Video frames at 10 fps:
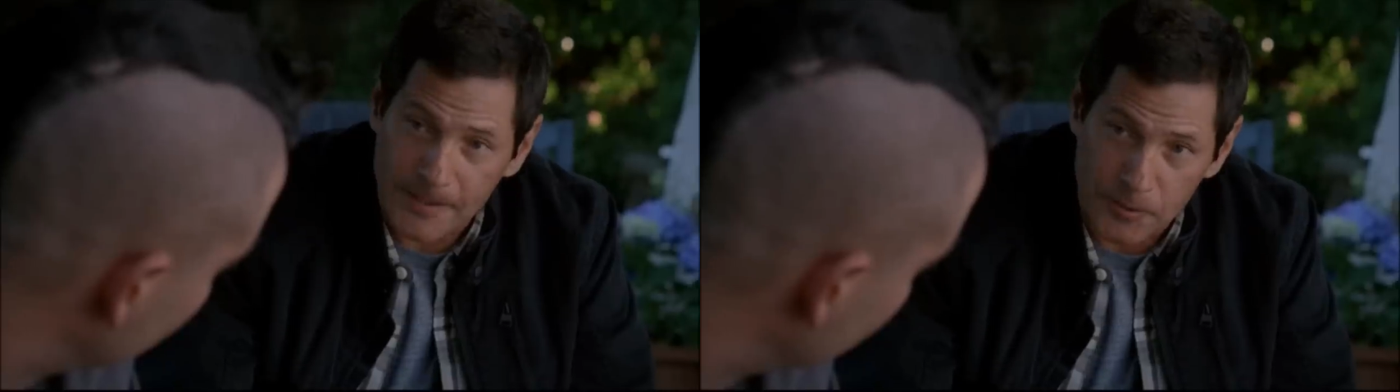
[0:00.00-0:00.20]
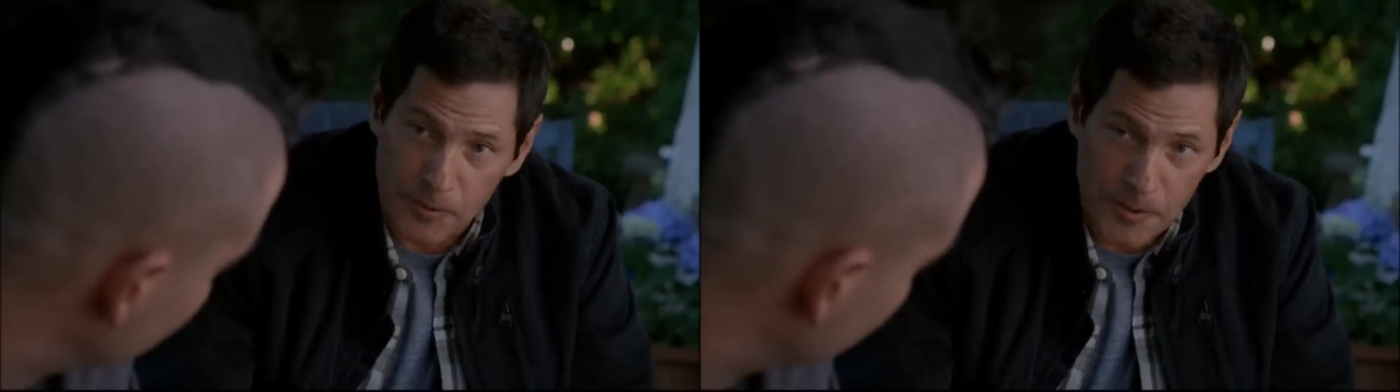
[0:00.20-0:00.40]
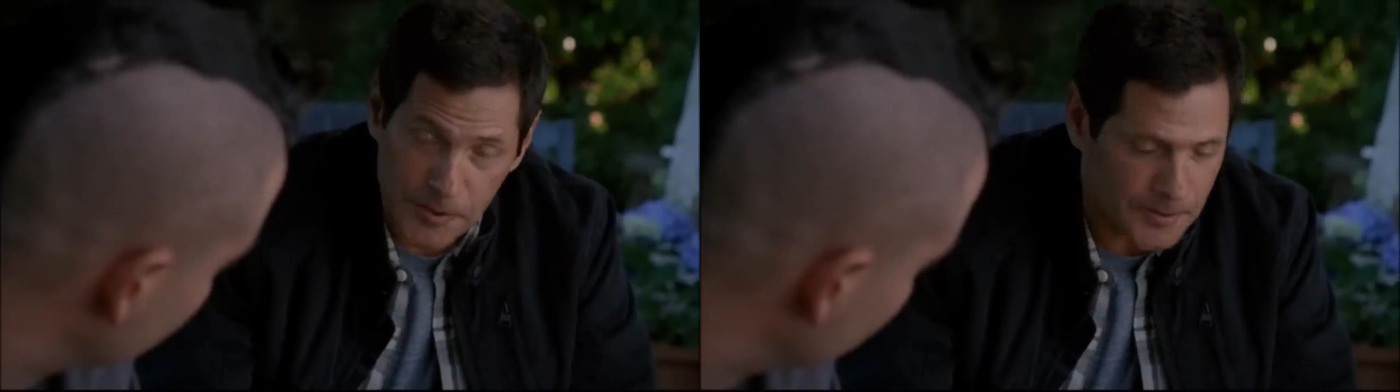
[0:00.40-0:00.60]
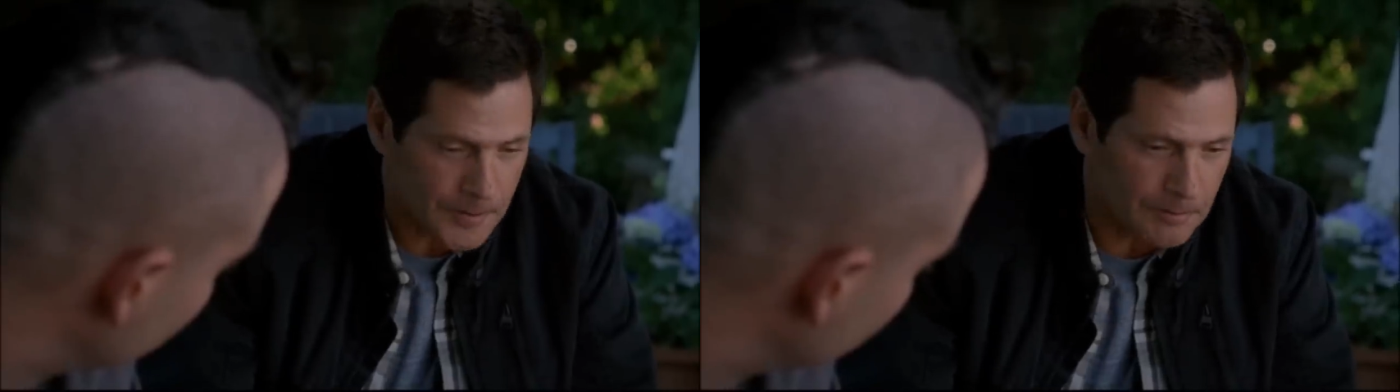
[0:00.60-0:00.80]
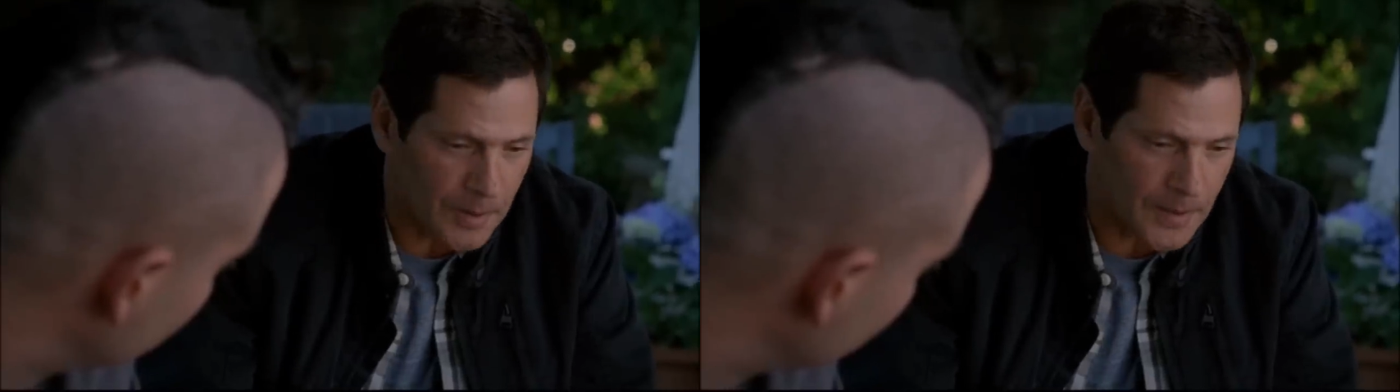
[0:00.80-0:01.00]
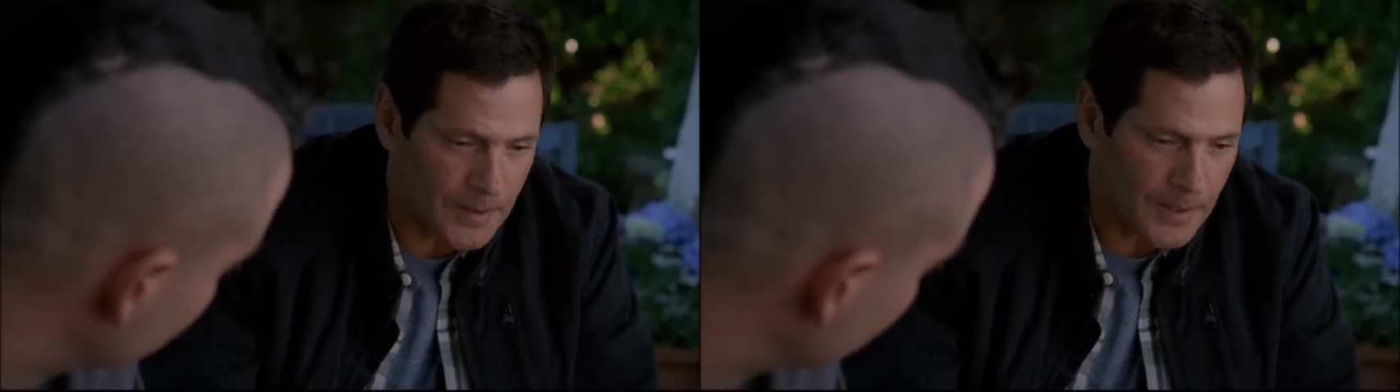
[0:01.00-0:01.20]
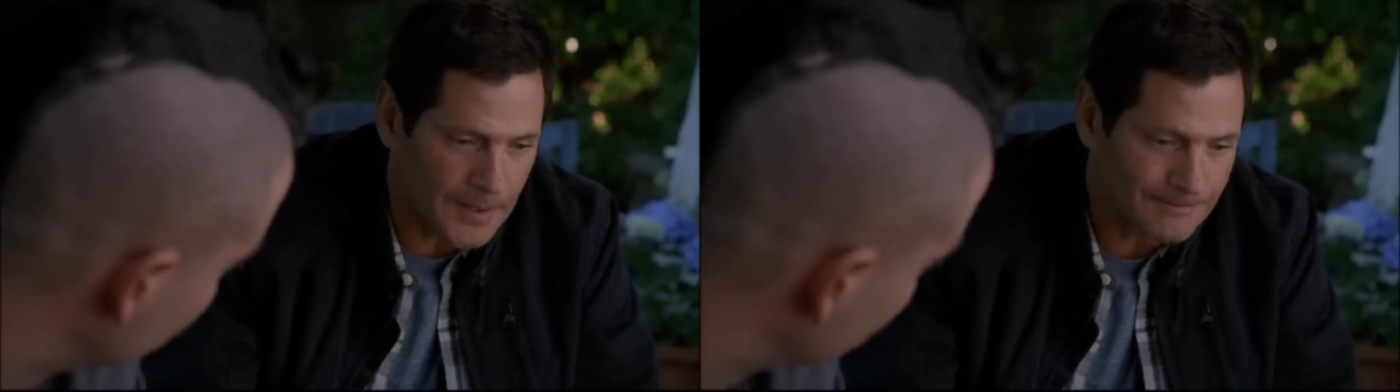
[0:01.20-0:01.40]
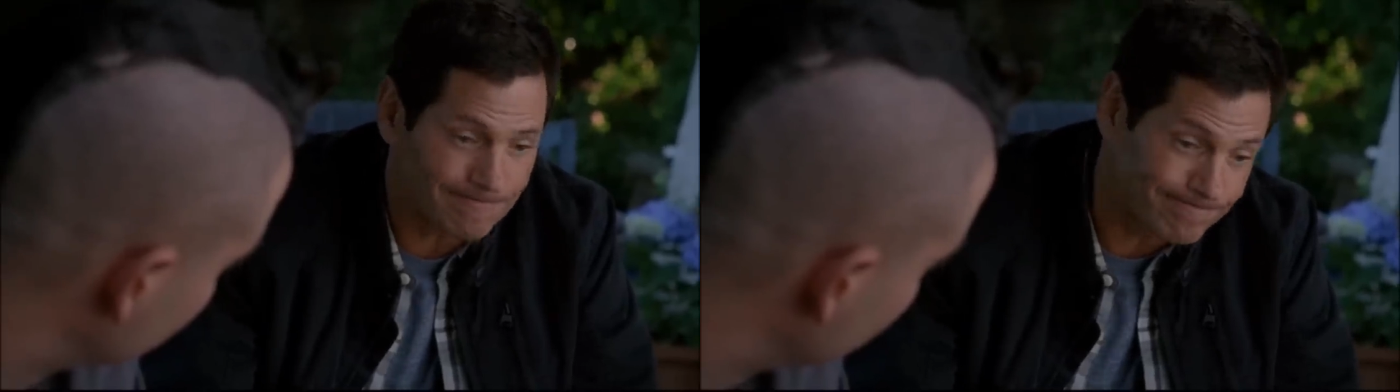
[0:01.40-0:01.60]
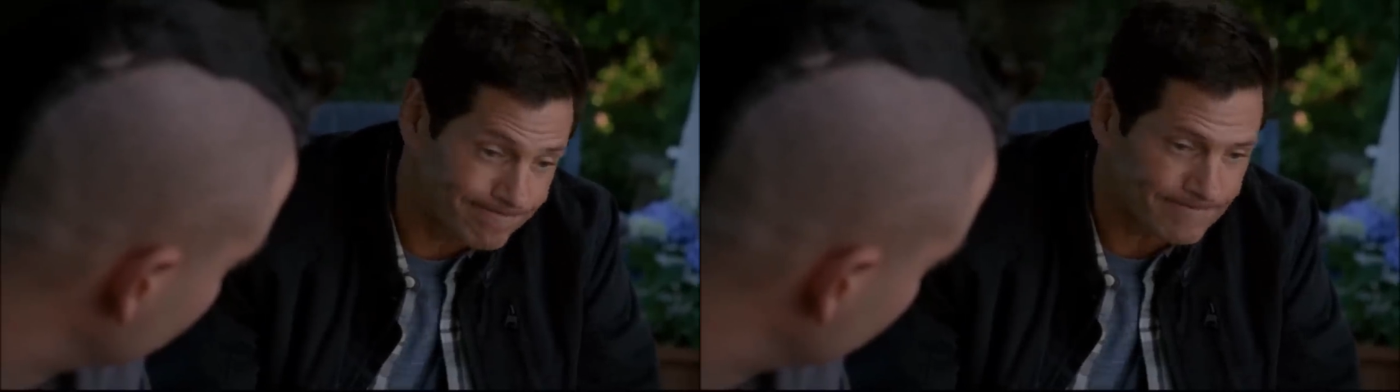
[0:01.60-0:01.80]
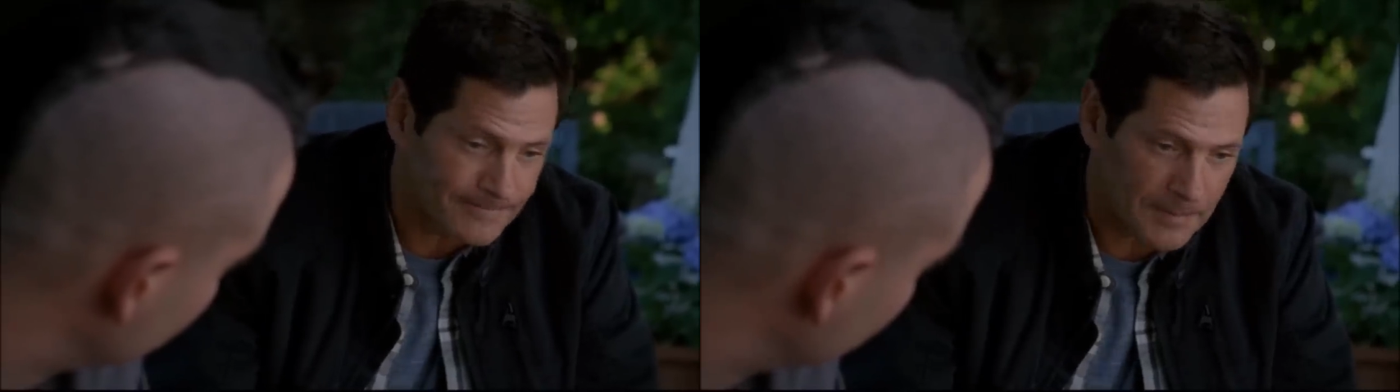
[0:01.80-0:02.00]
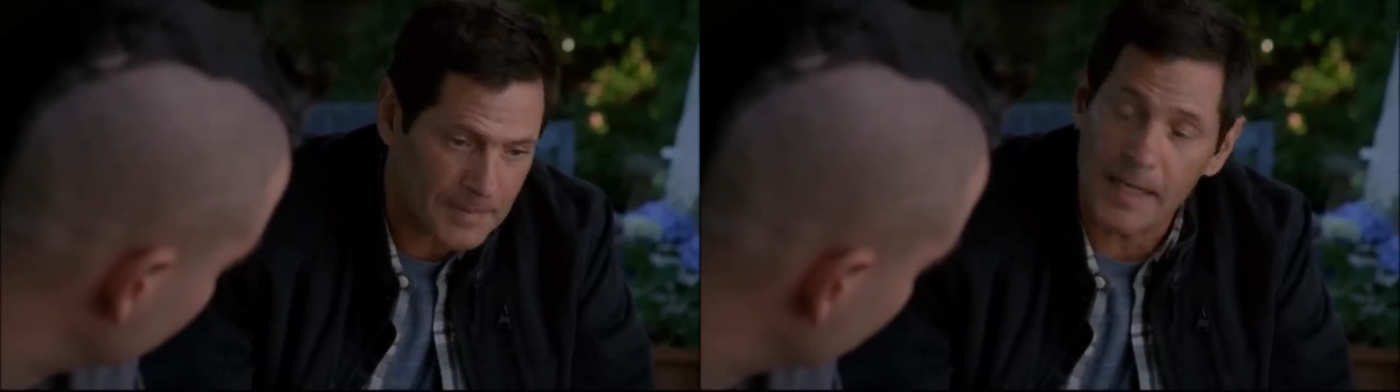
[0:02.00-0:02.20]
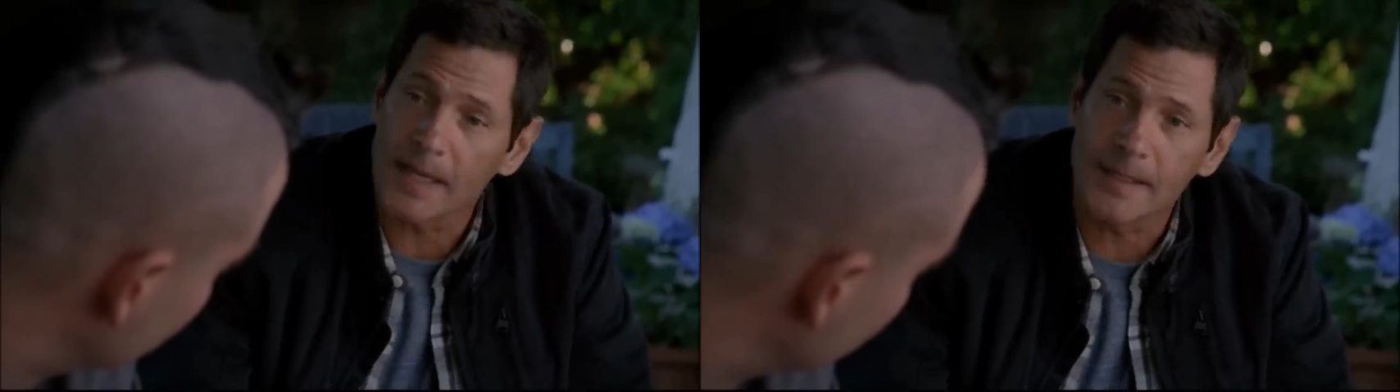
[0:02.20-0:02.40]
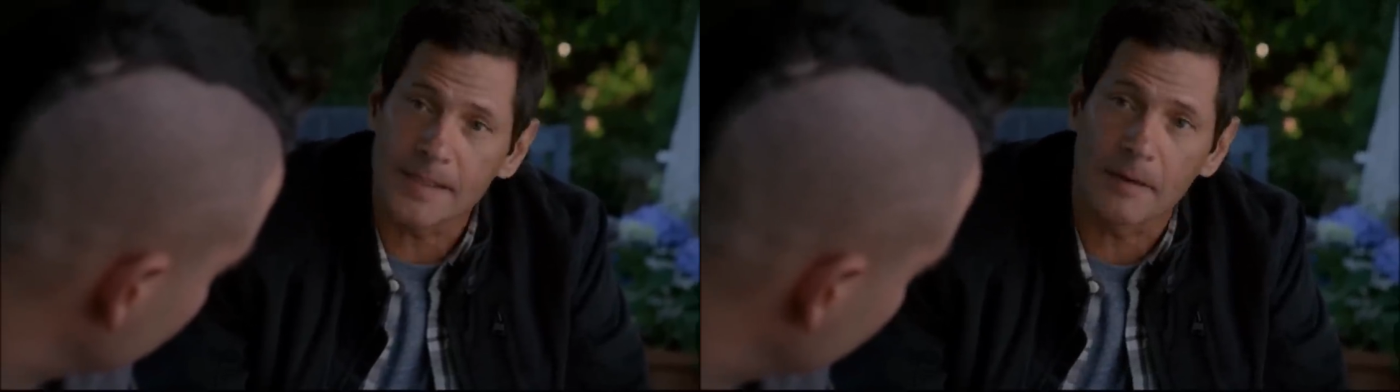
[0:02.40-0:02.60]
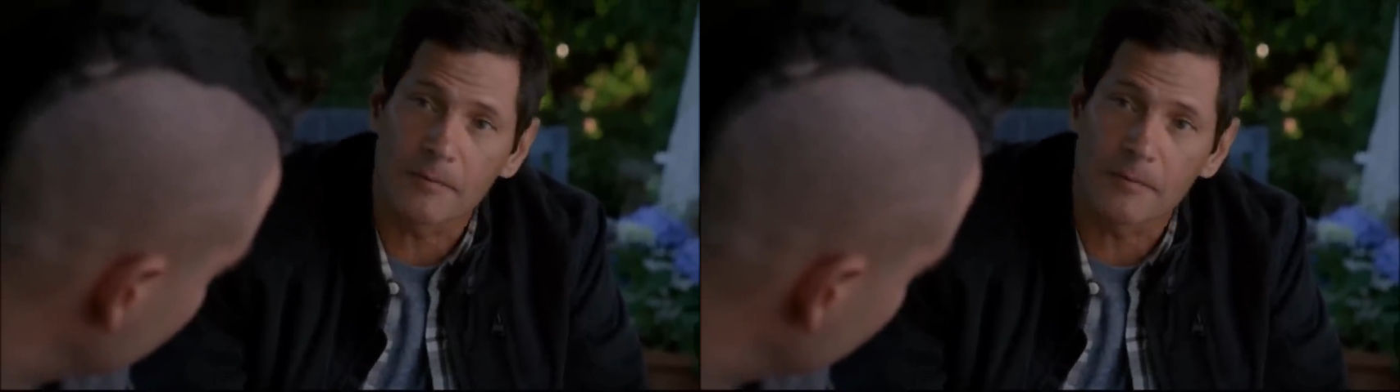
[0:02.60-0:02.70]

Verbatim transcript: I hate to do this, but uh, I'm kind of at